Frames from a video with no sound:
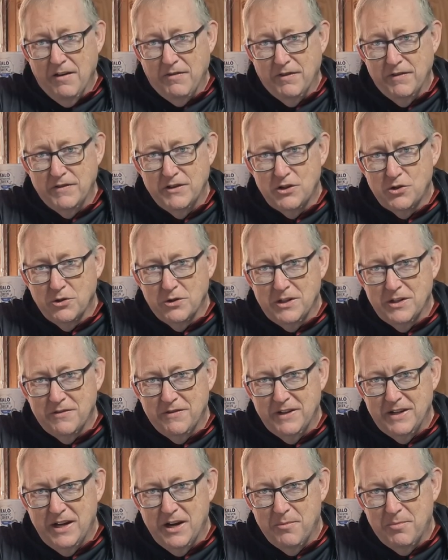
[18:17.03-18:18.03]
If you've enjoyed
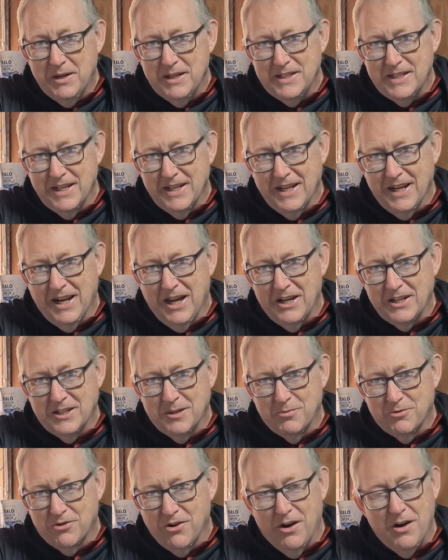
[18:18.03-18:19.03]
this video, please hit the
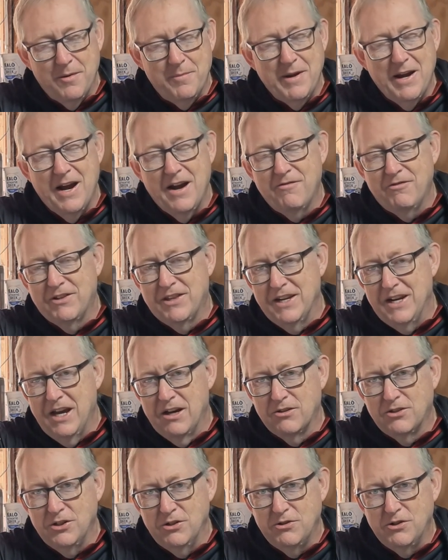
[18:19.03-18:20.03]
like, subscribe, everything
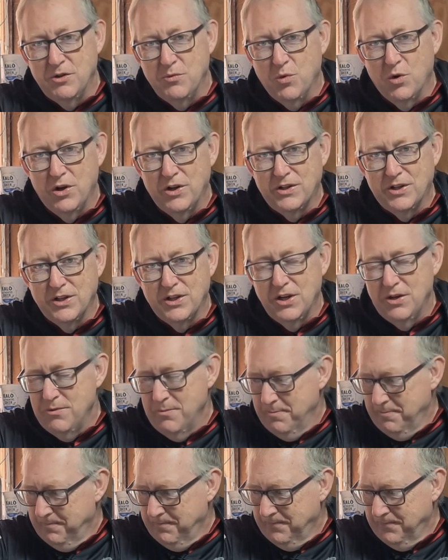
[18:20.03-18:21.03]
else YouTube wanted to
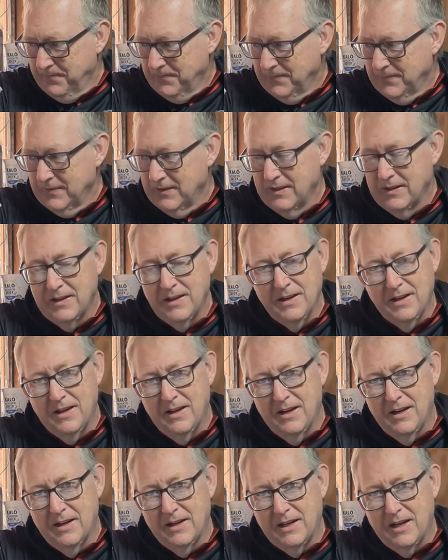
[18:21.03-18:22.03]
do.
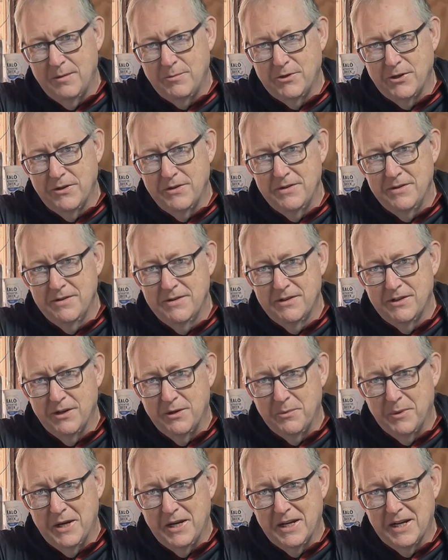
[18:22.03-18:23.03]
Keep shooting, it's
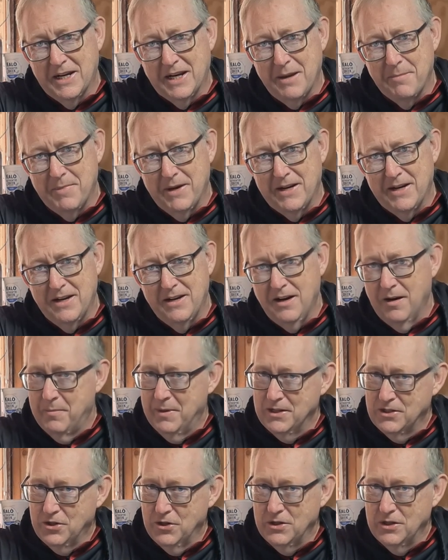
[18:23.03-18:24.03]
the only way you're going to get better.
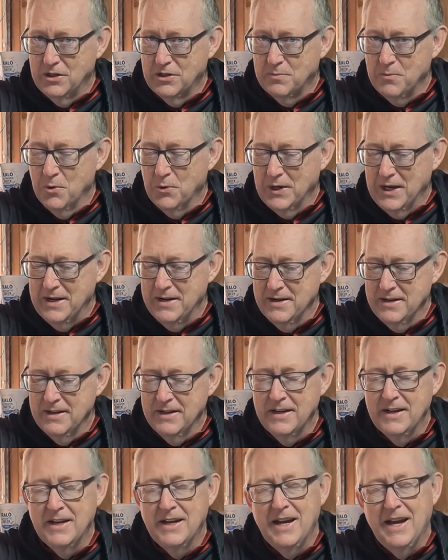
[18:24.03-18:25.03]
I've been shooting this morning,
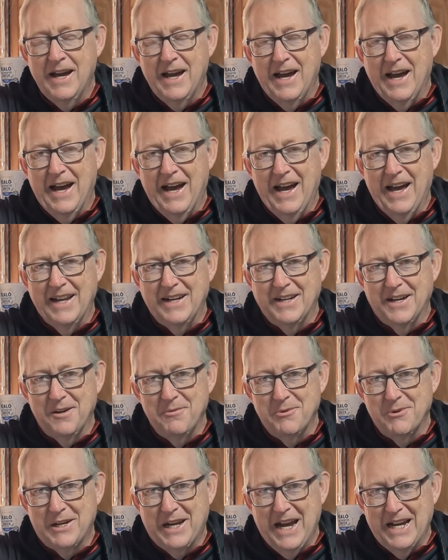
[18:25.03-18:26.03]
and
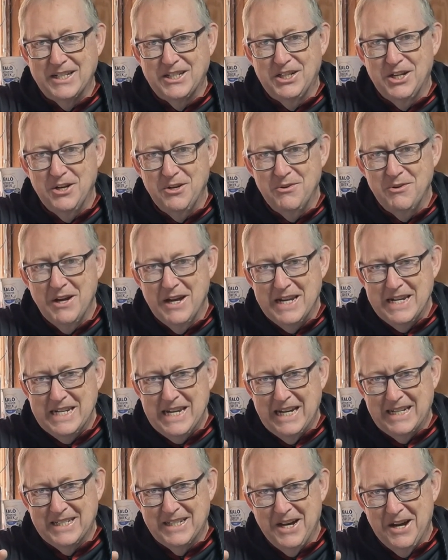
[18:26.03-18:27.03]
I will catch you
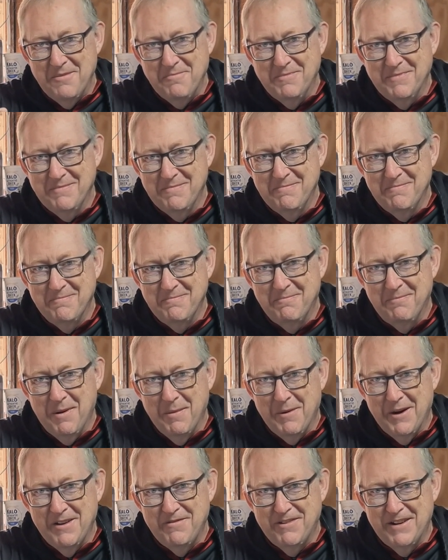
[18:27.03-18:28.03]
next time.
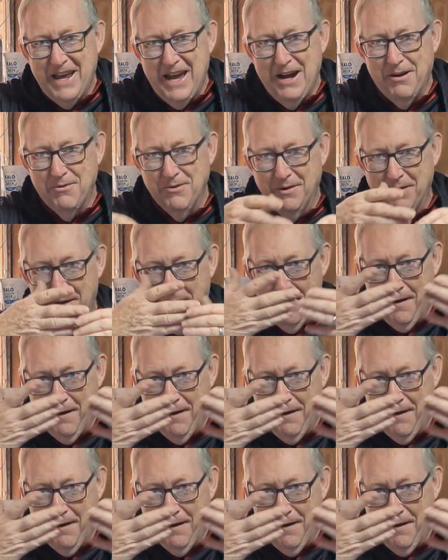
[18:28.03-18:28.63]
Bye bye for now.